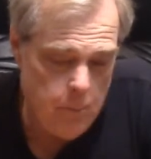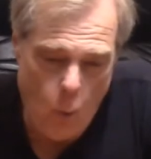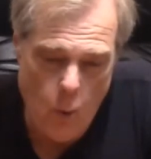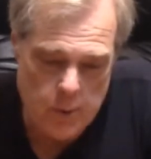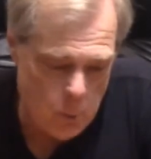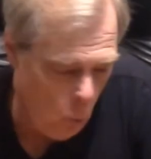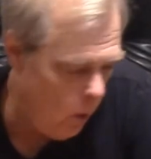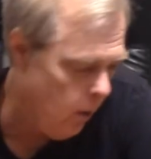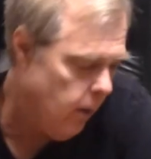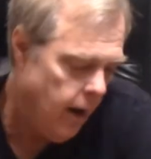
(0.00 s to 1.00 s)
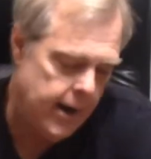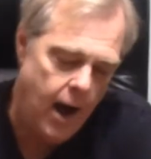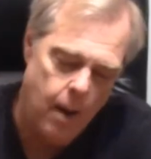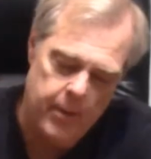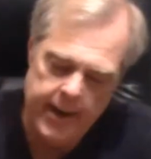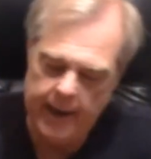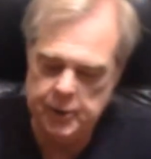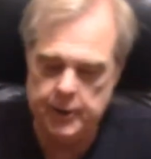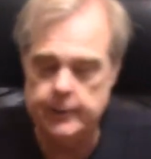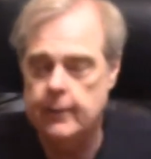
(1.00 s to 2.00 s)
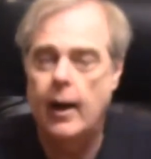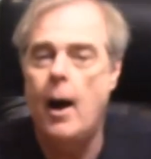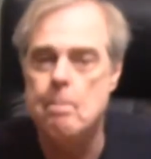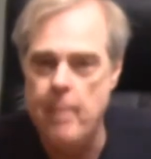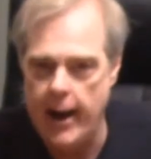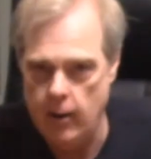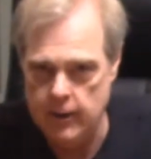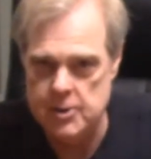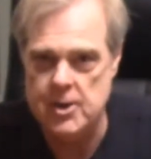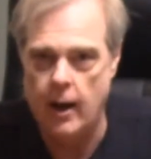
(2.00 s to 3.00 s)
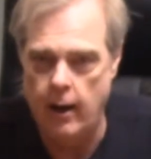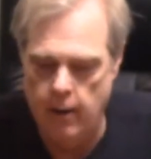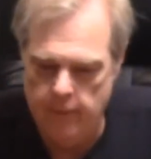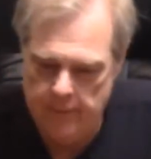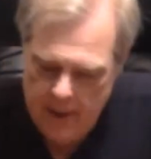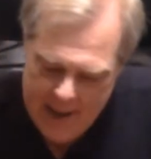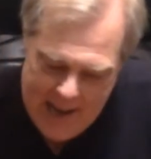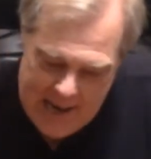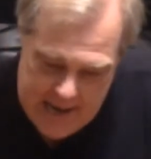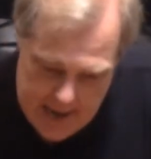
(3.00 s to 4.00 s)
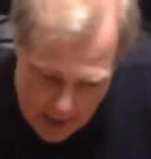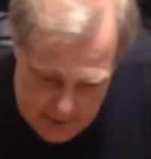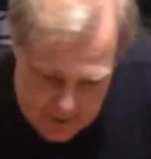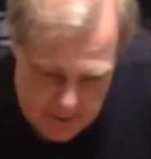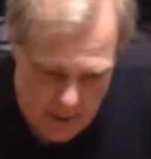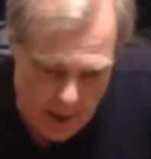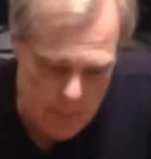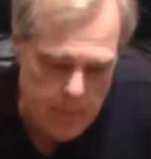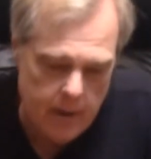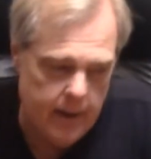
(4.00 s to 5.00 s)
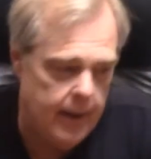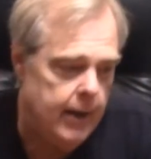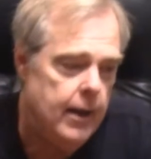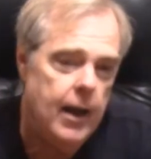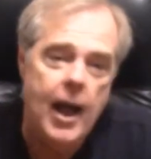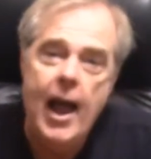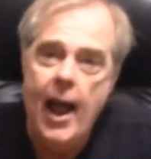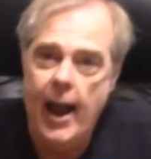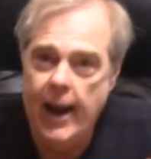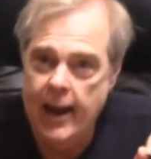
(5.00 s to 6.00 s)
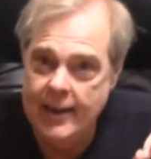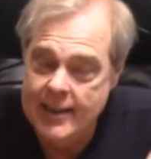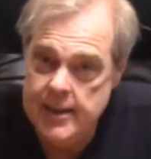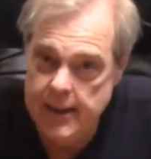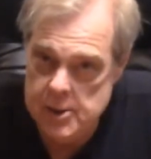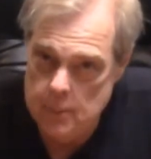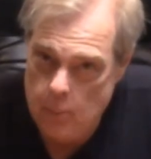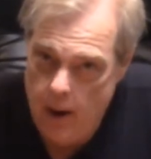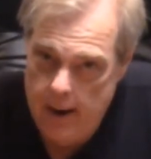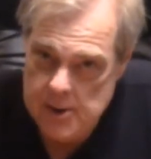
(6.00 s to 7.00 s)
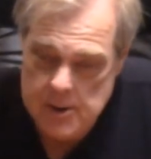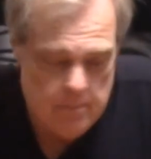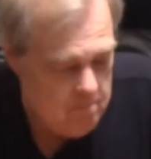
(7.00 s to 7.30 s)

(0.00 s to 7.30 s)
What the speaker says: boards were a combination, a balance of nice slideability and decent price.